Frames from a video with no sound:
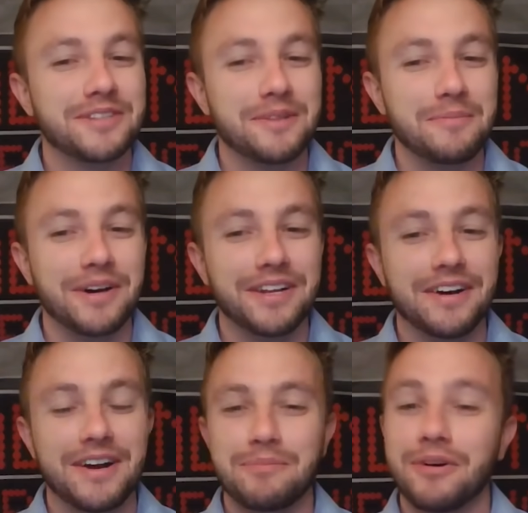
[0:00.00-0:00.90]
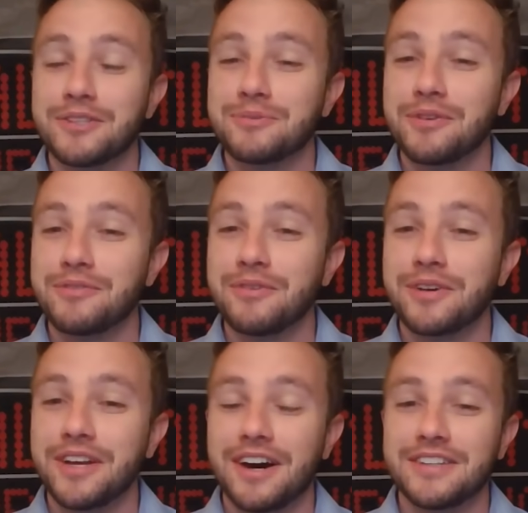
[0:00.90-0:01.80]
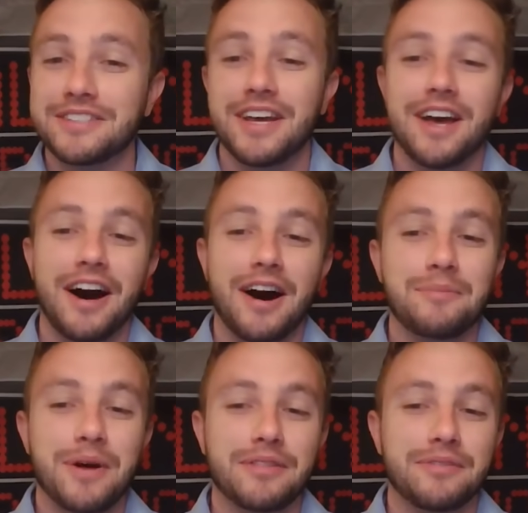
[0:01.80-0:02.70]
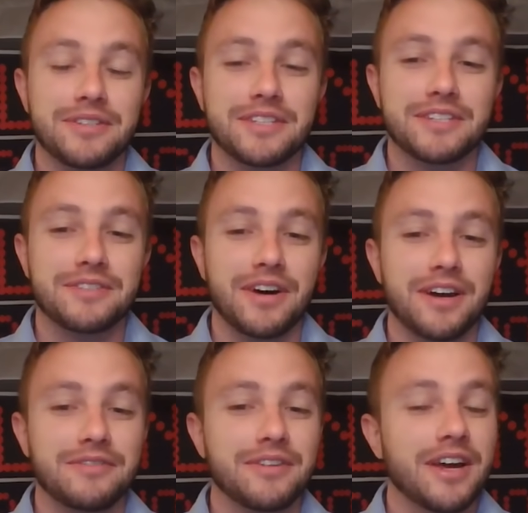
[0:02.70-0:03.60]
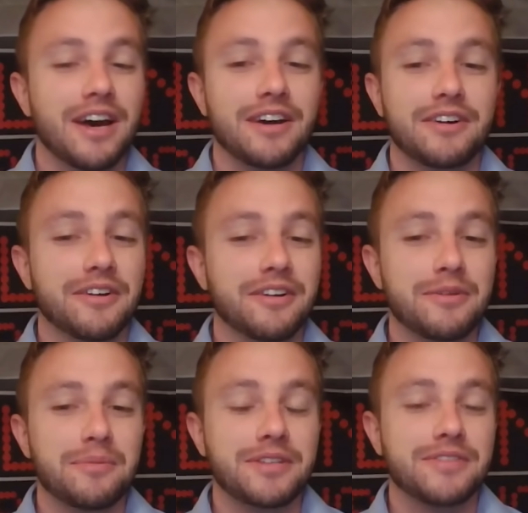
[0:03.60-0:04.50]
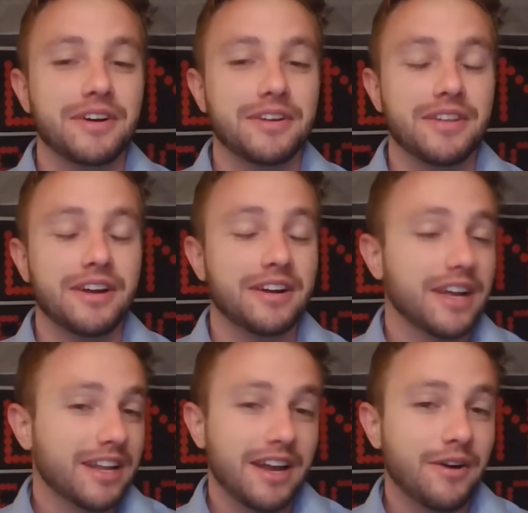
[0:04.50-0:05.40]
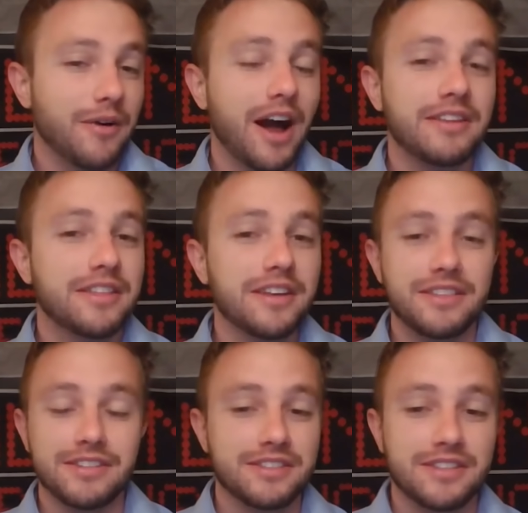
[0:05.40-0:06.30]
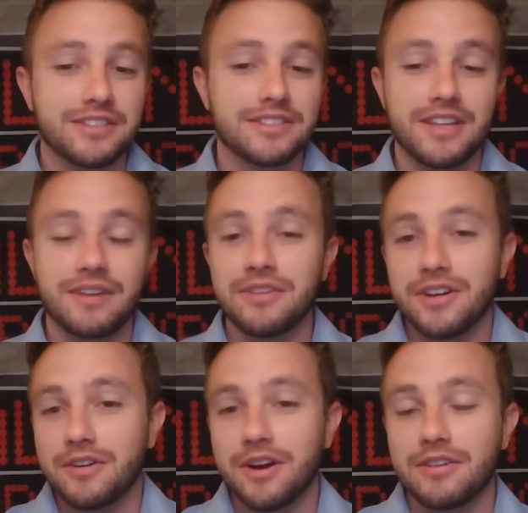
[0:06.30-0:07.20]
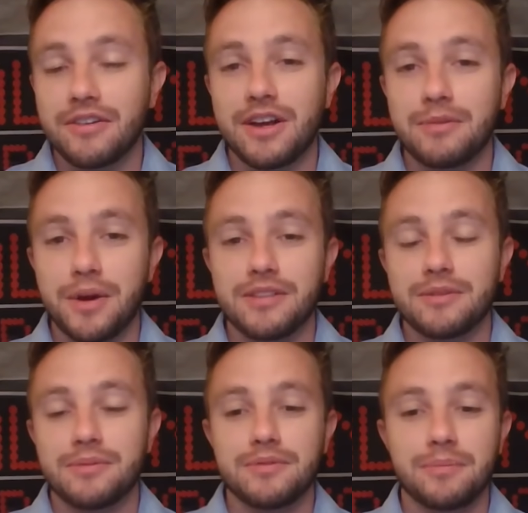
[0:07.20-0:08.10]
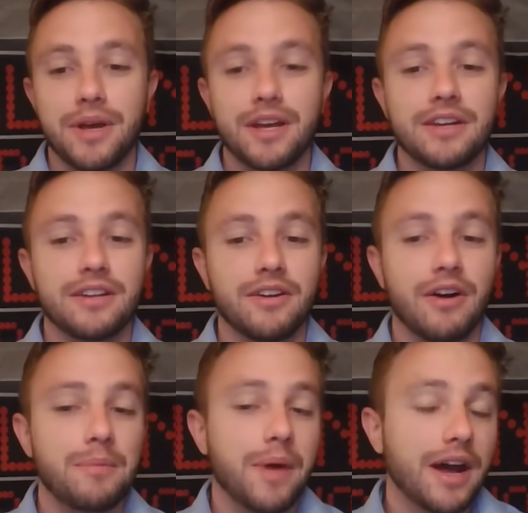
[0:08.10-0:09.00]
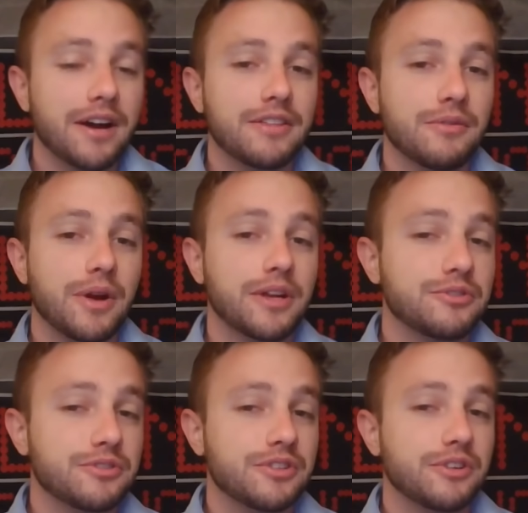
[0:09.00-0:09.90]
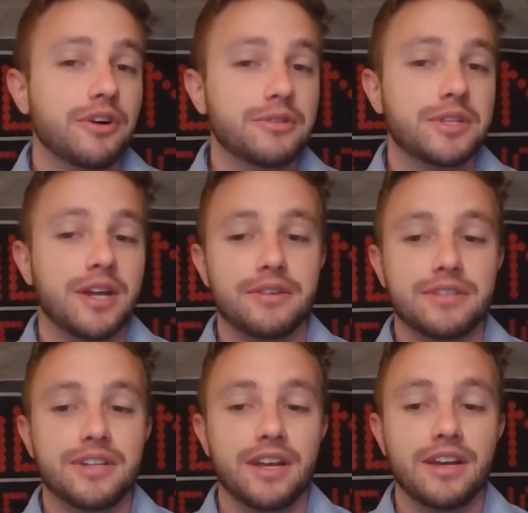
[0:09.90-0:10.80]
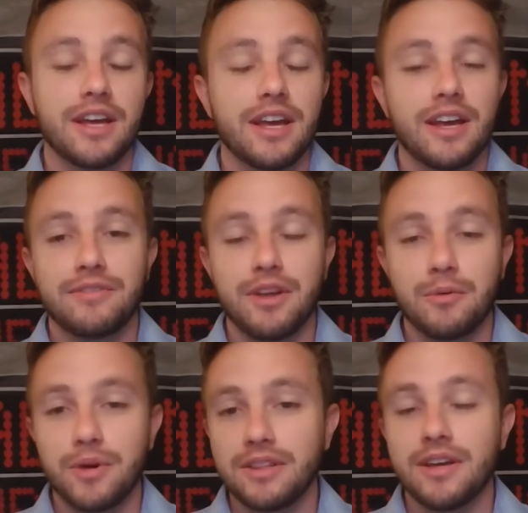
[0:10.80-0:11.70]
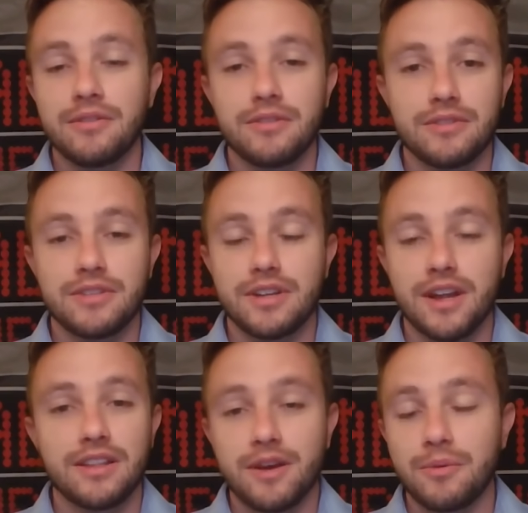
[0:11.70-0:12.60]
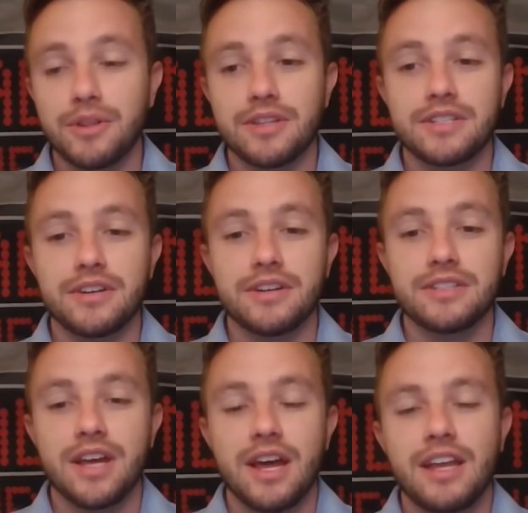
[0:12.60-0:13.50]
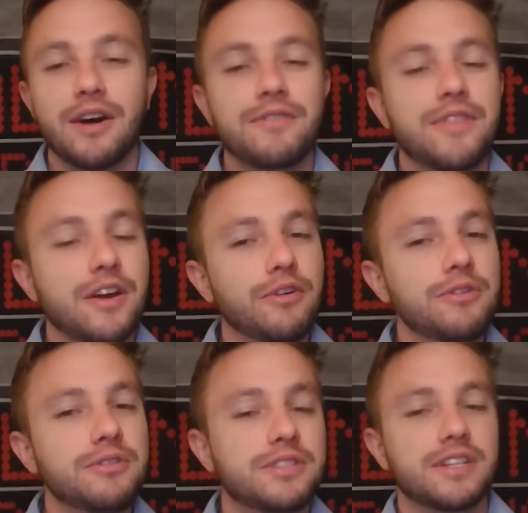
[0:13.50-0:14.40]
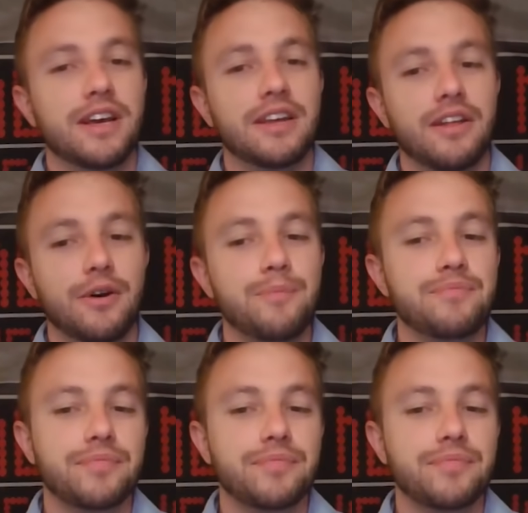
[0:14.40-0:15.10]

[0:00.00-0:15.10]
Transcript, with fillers: on the money line, plus 140 odds on Bet365. Uh, currently, your best value there. Now, I think this this is definitely a great great bet to make. You know, I'm back on the Rangers to close it out today. If they win, they today they win the series. Now, if they lose today, though,